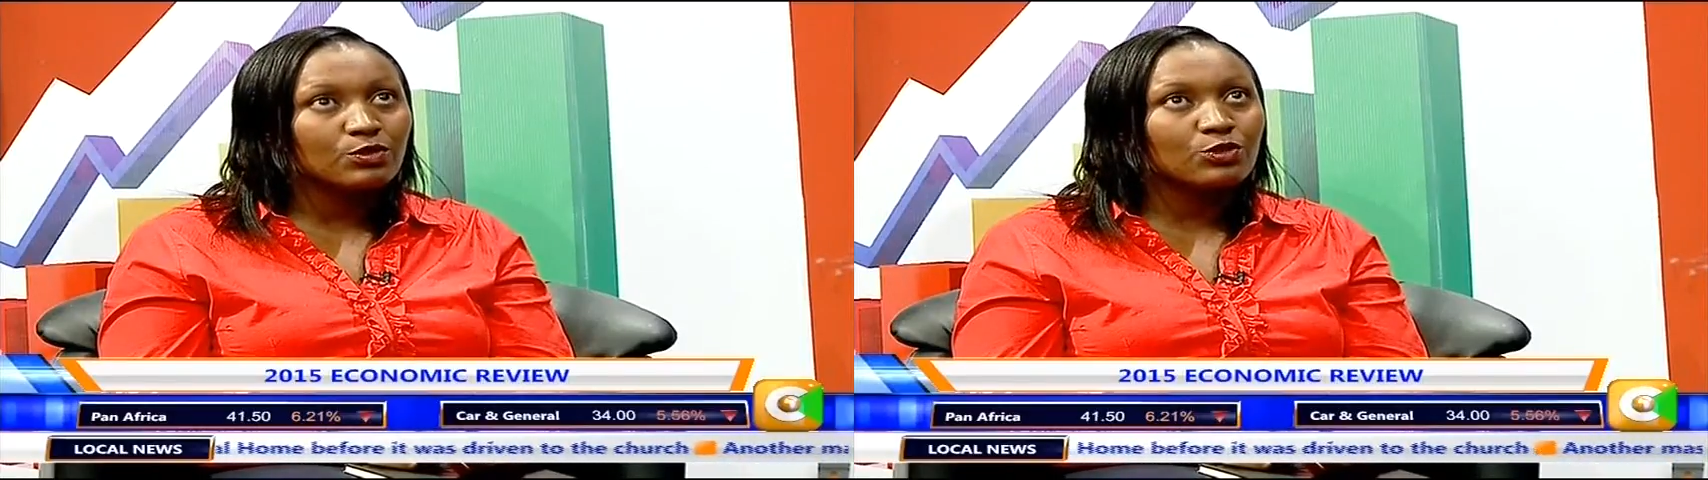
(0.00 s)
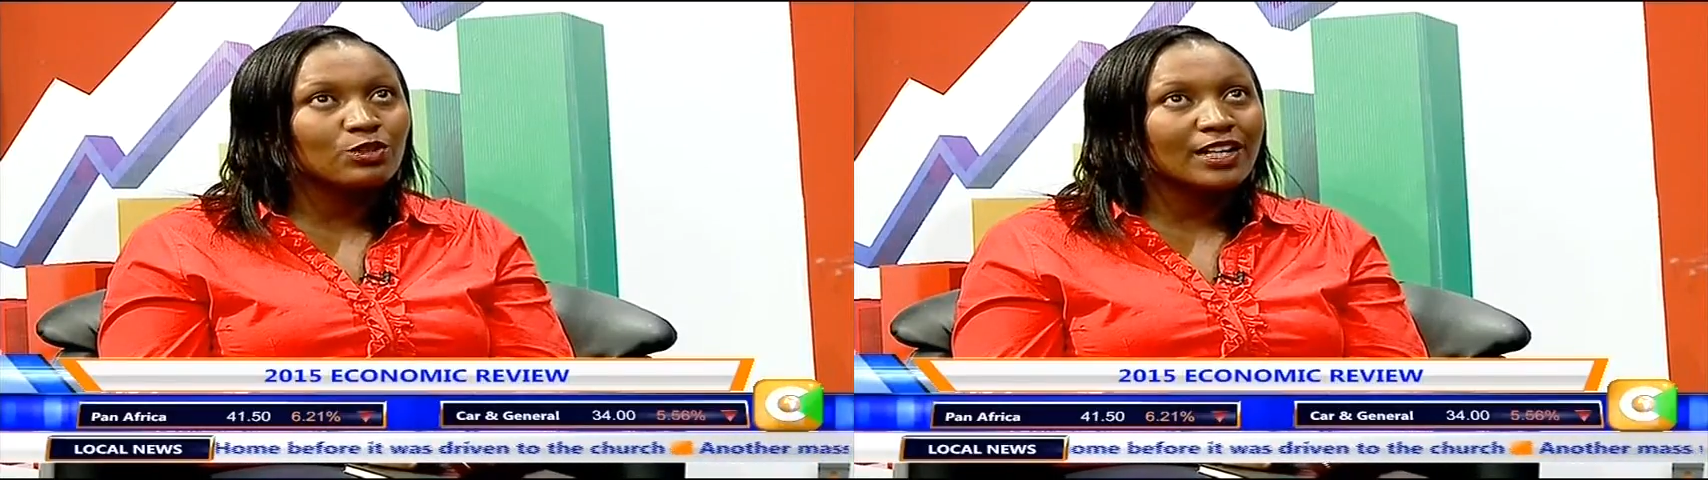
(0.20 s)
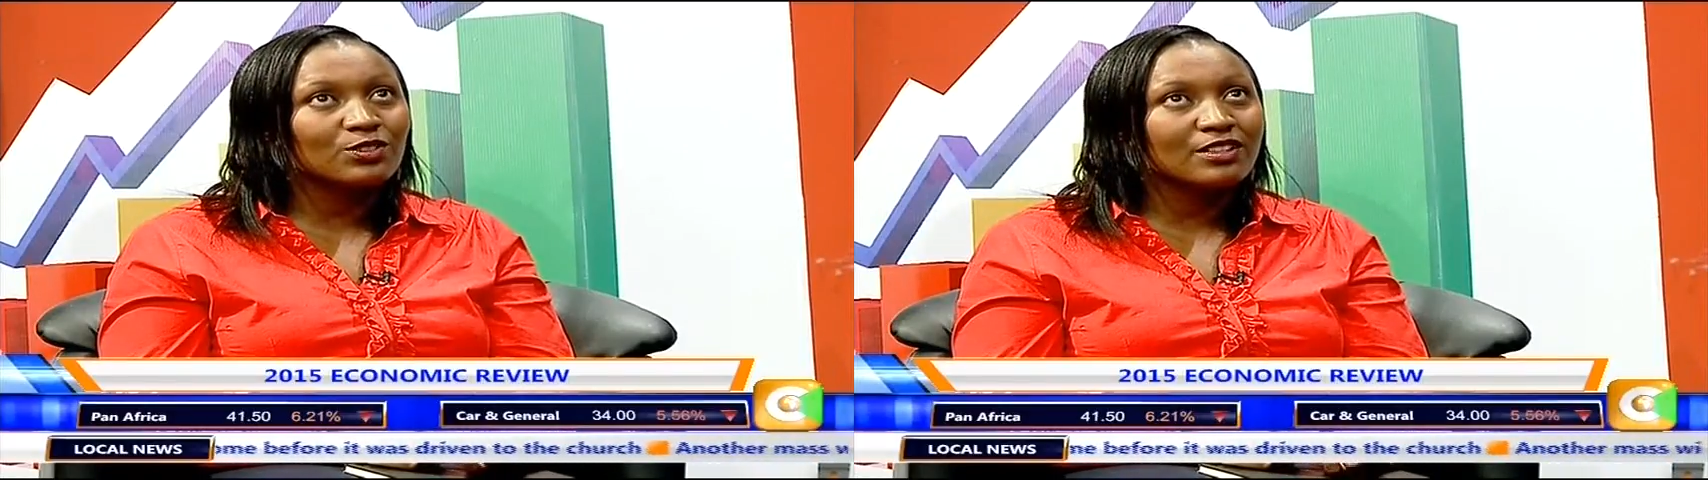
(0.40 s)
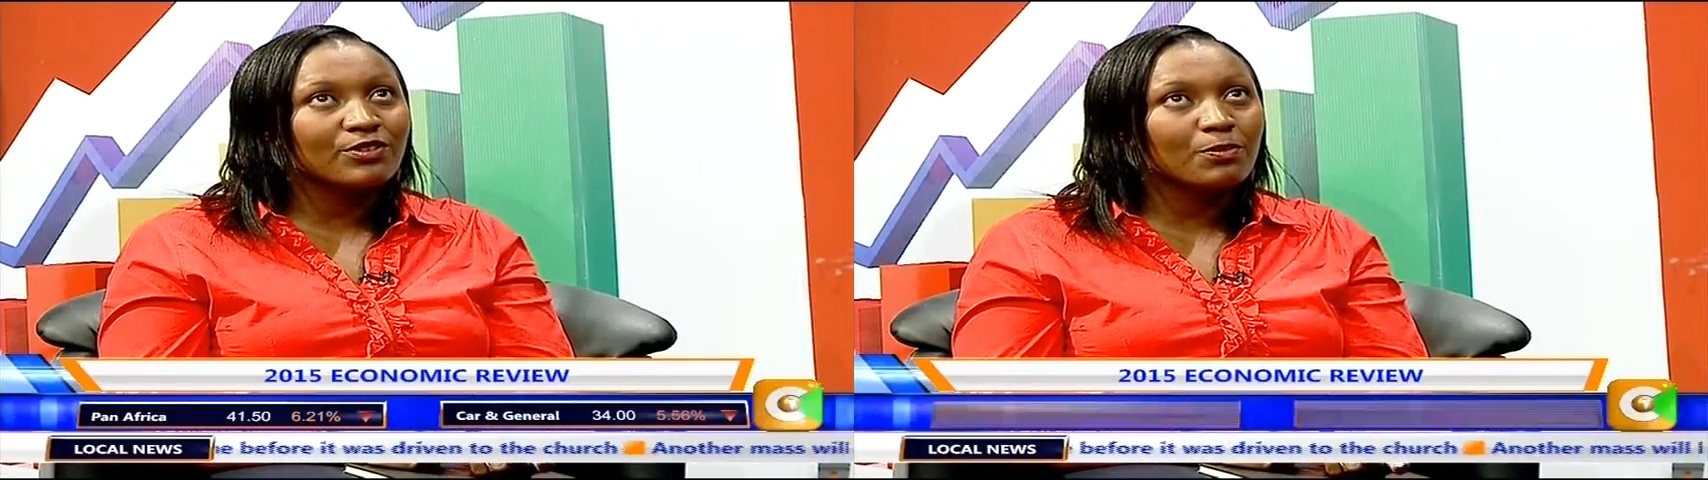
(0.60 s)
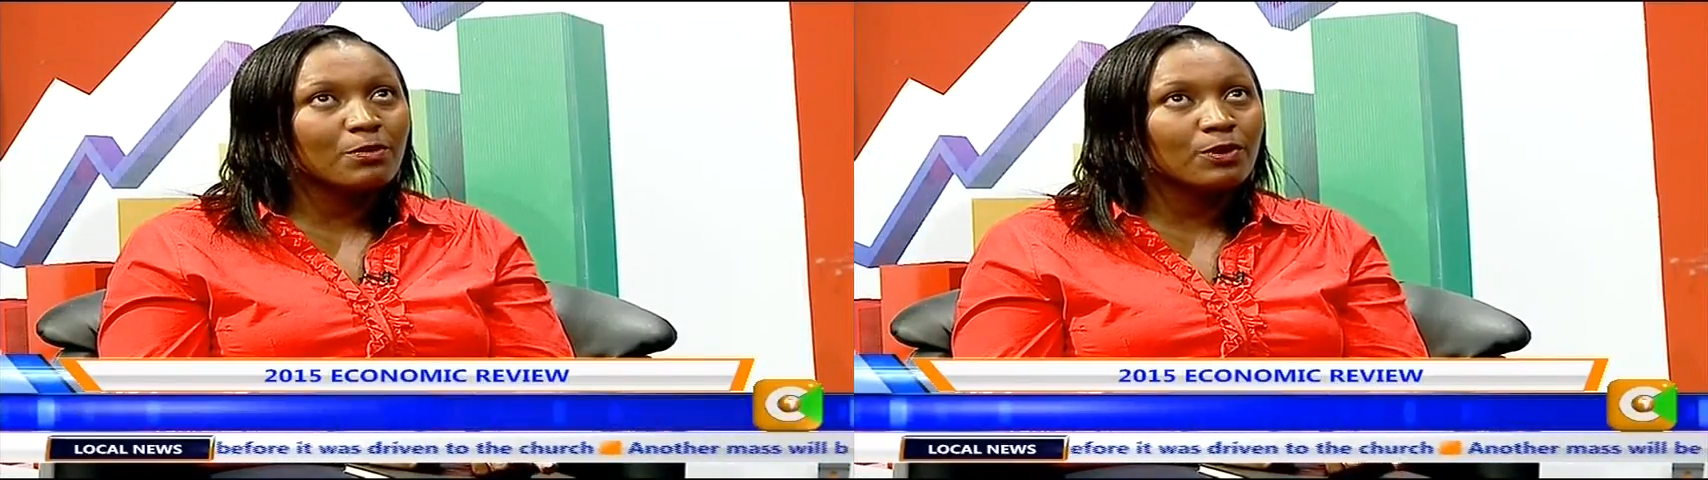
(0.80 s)
you'll actually
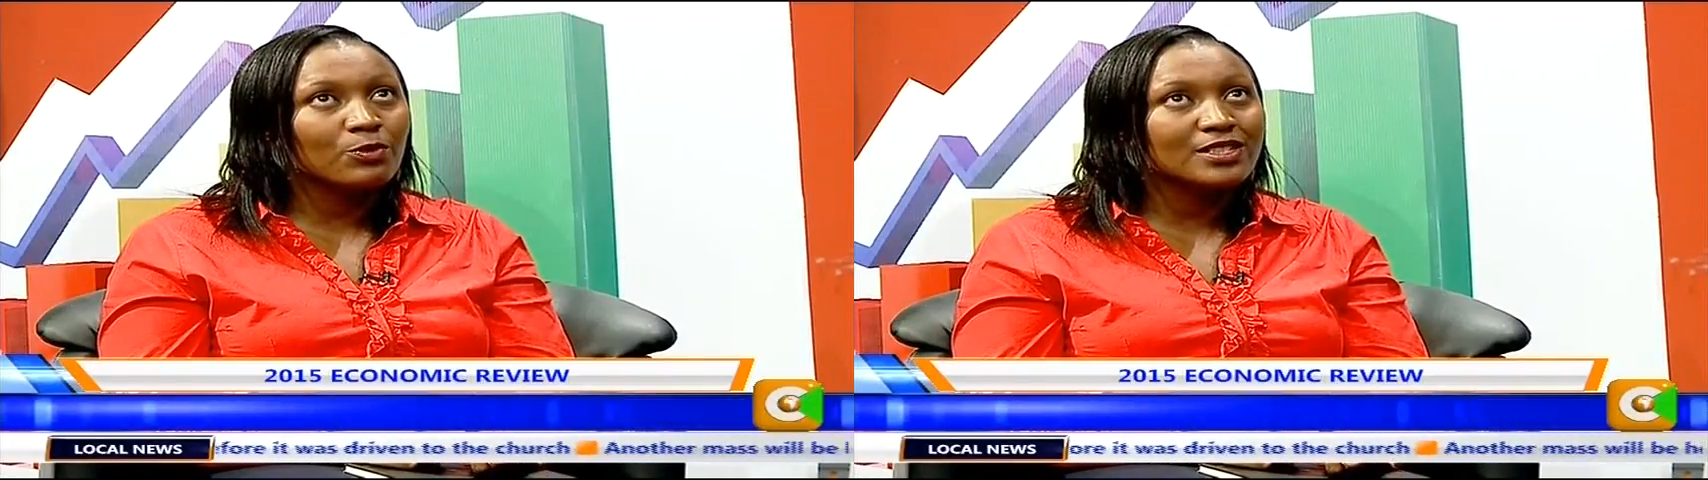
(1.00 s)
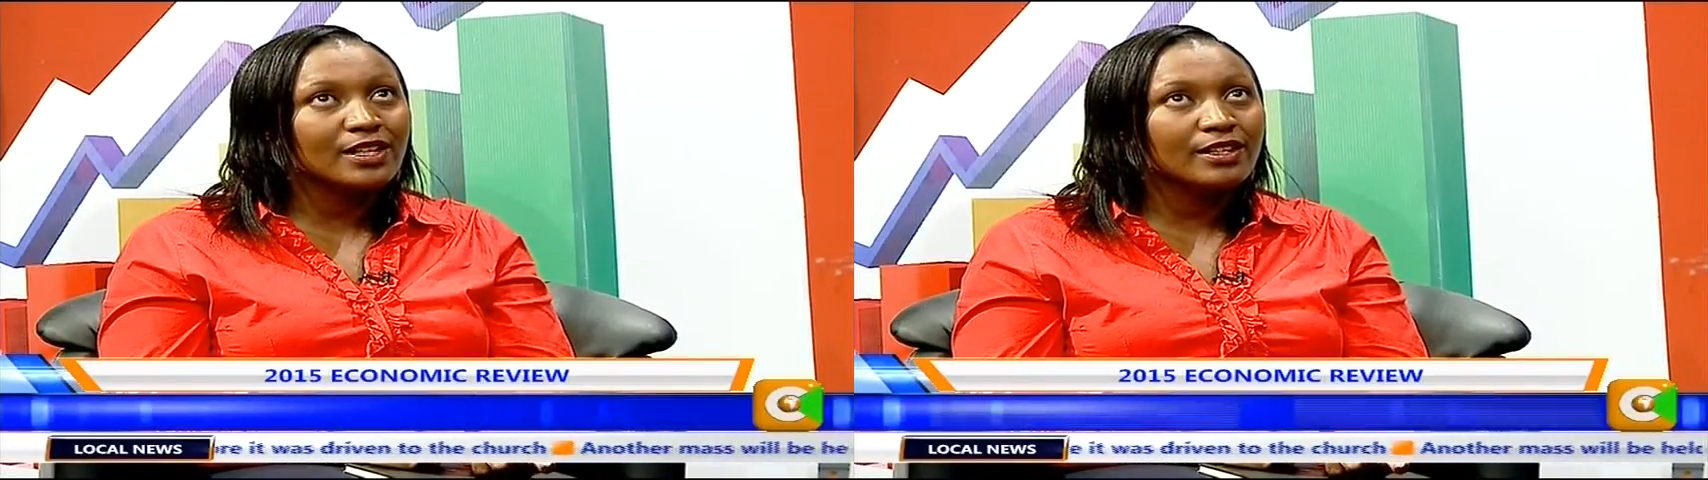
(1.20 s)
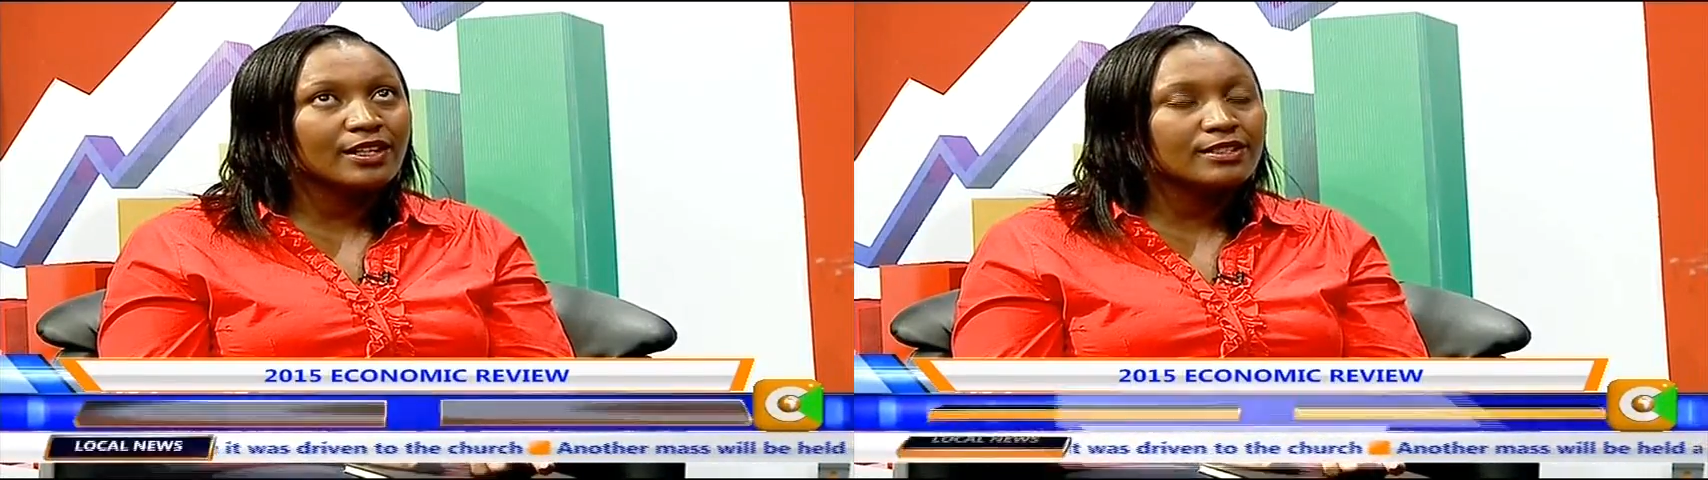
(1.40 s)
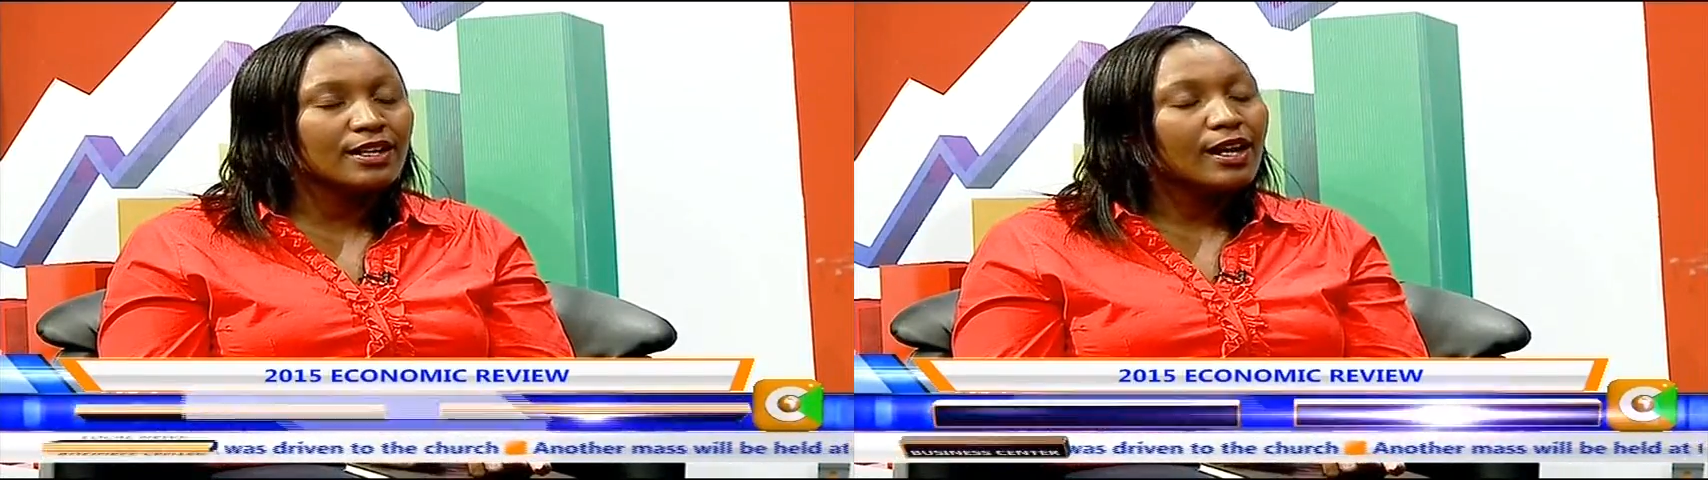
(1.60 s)
remember we said that